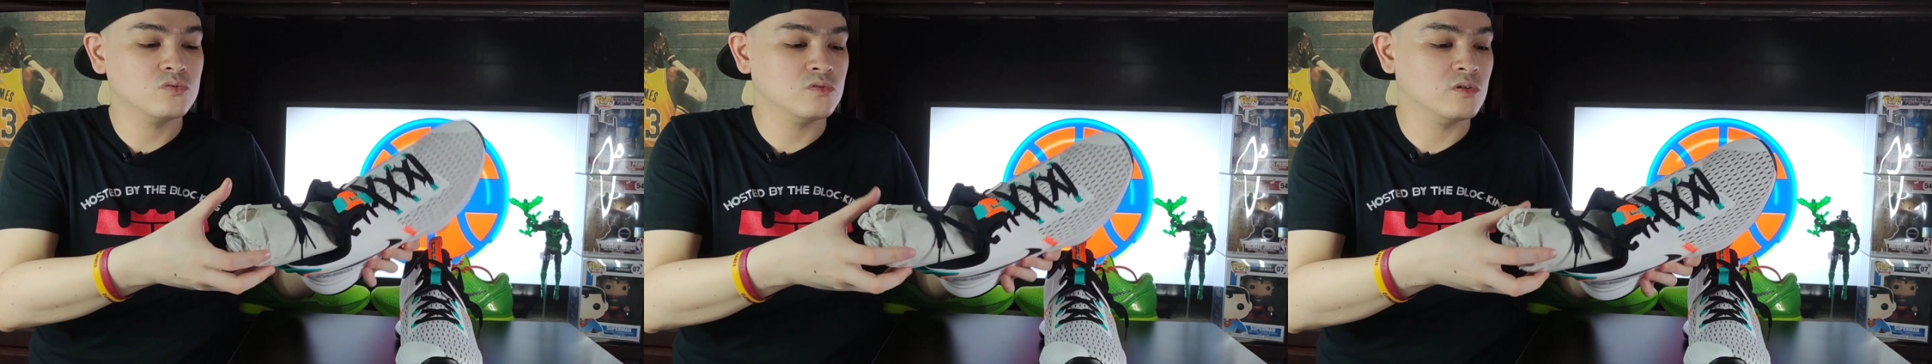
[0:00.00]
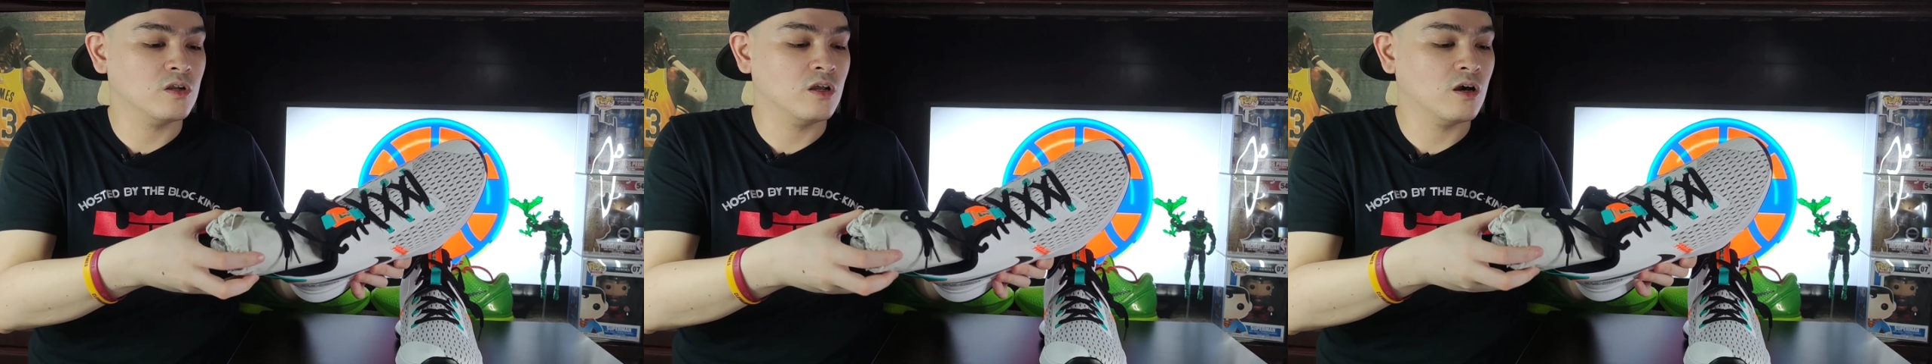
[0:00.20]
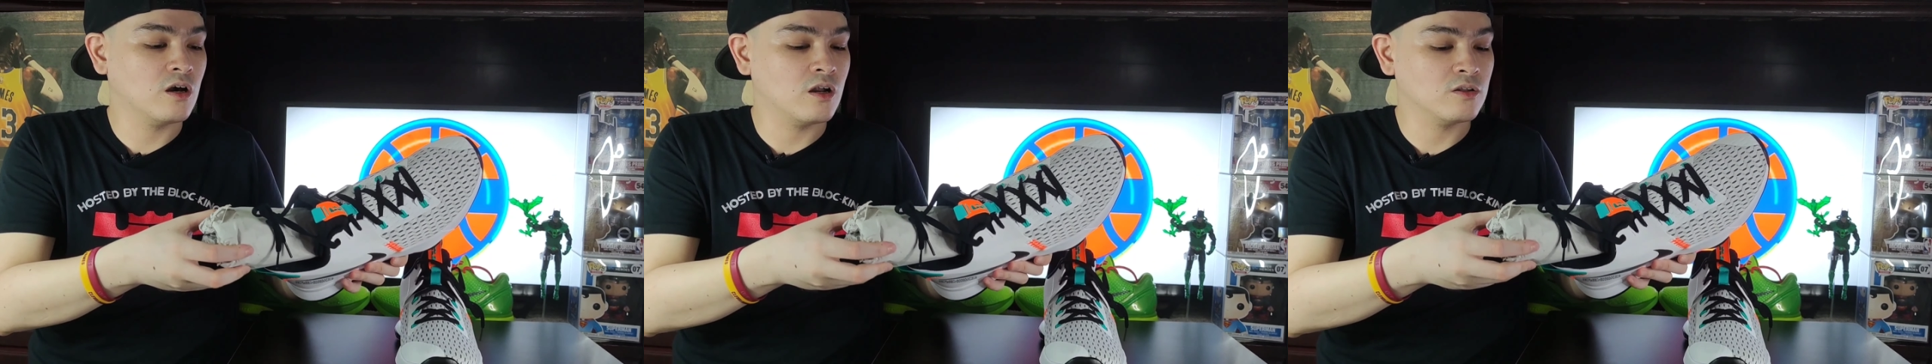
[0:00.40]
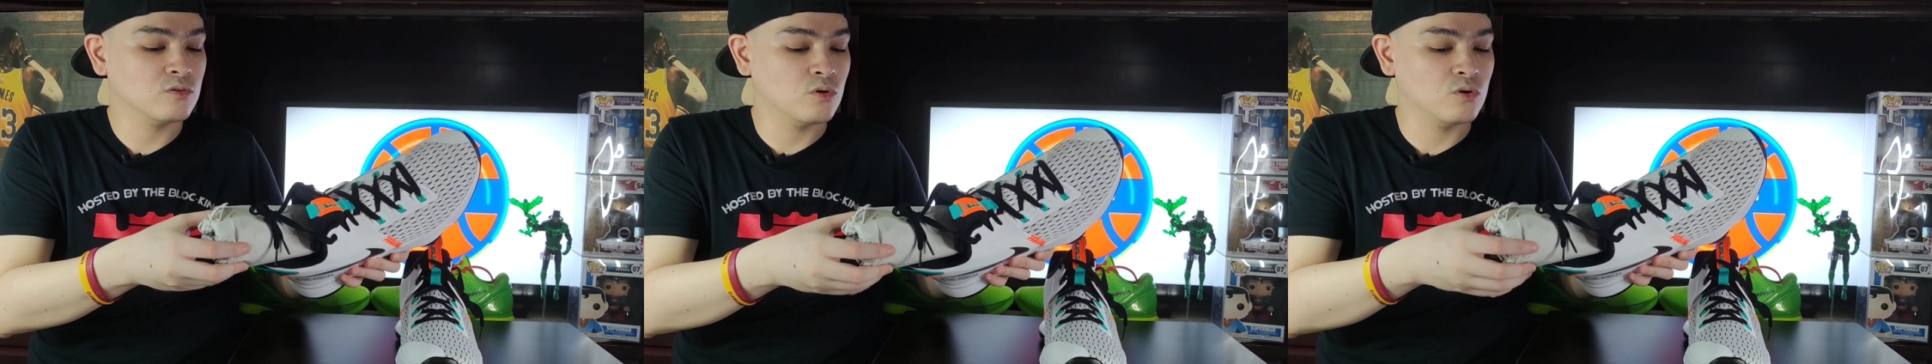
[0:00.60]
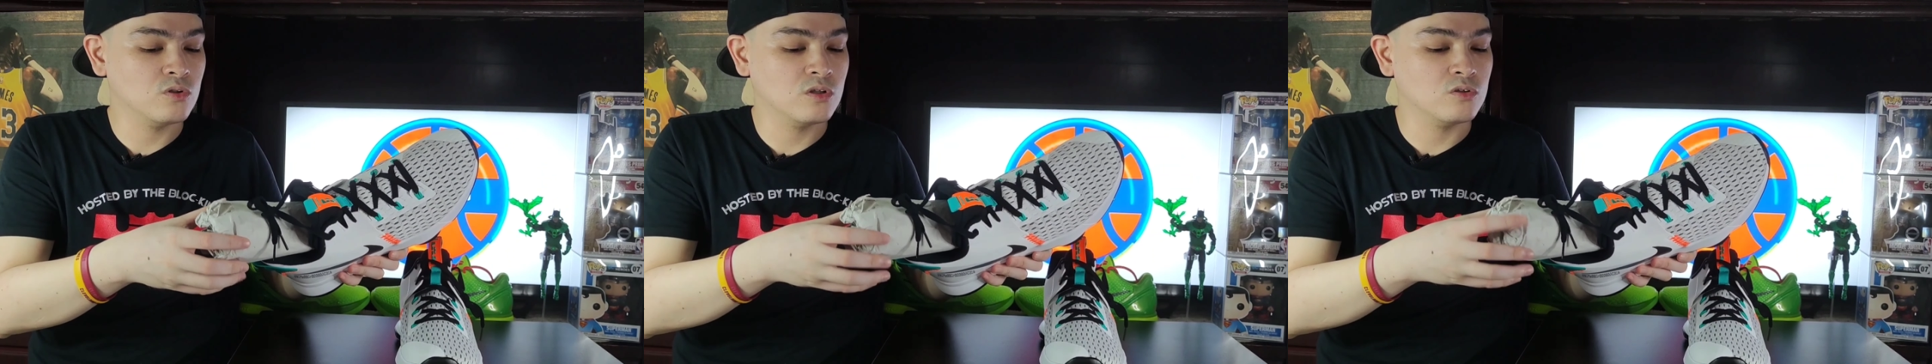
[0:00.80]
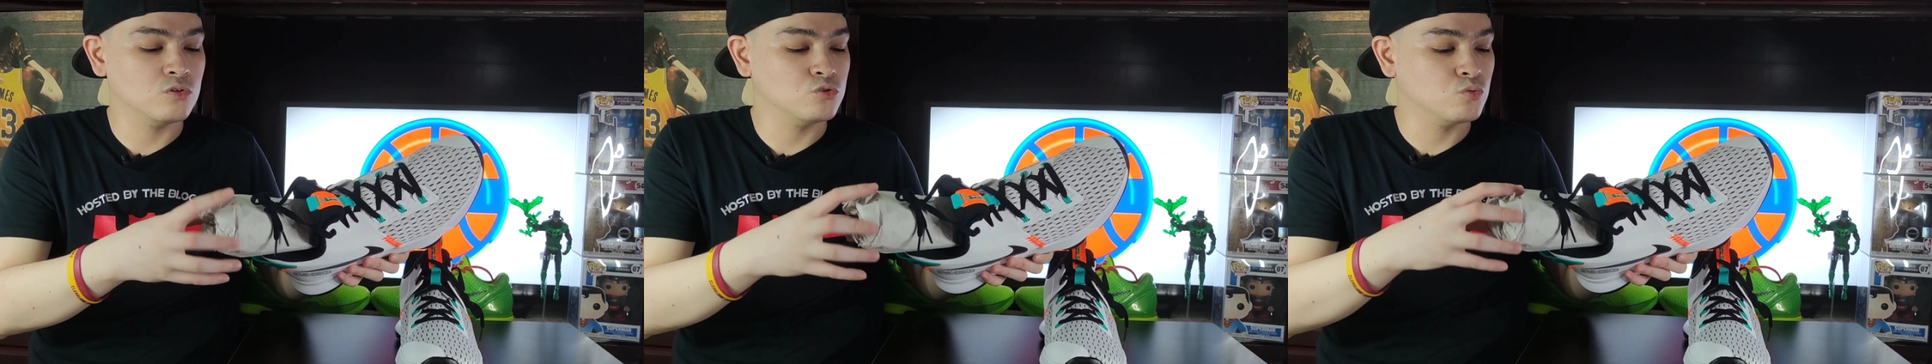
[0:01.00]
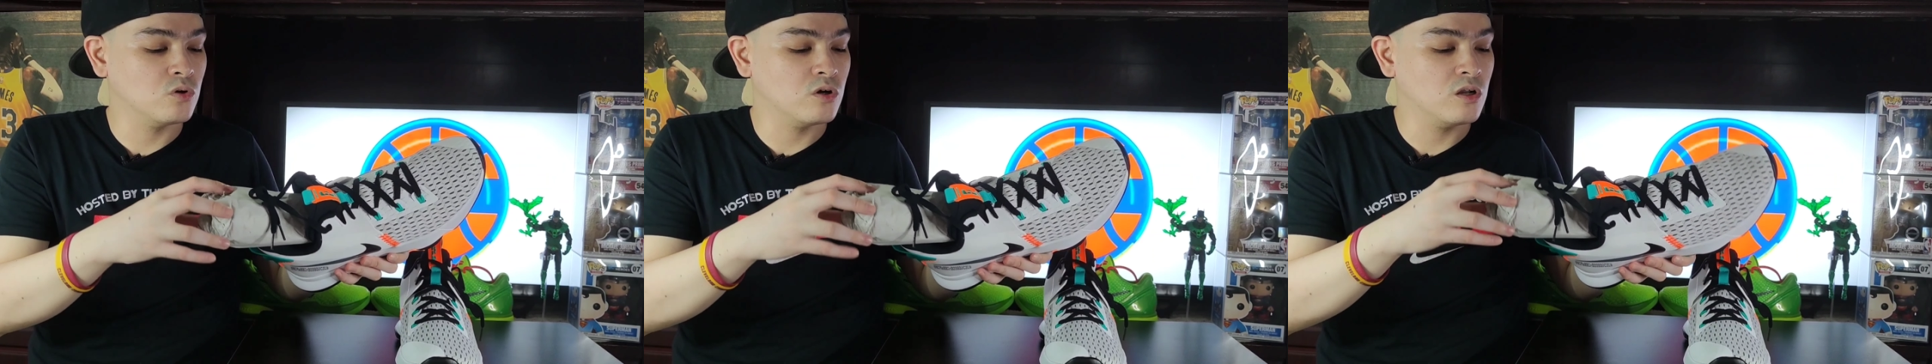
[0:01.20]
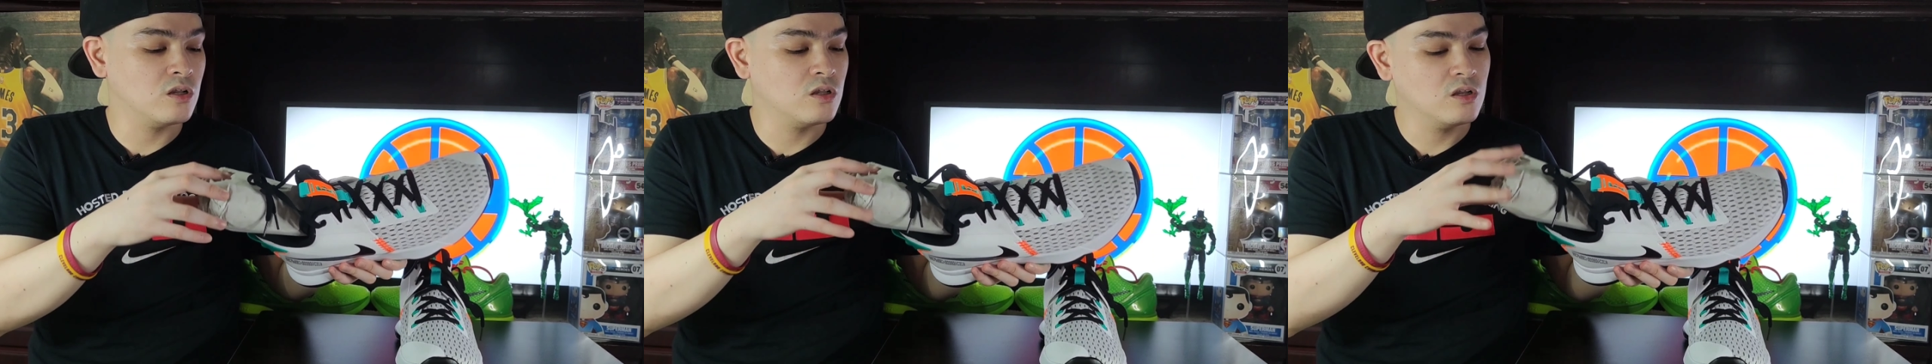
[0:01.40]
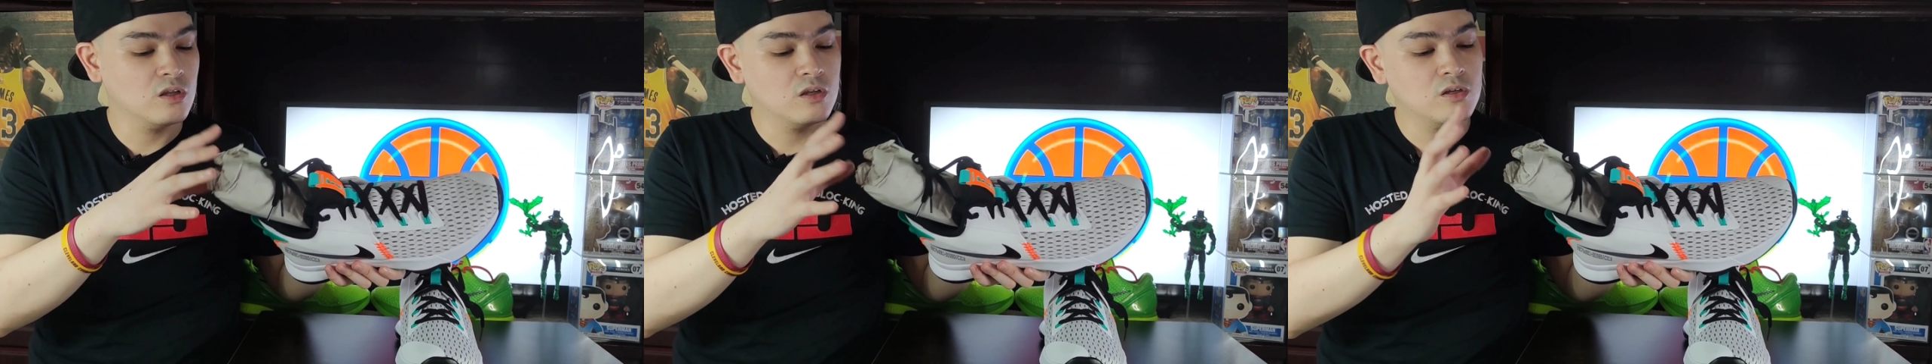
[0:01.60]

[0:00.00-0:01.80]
walang karton, usual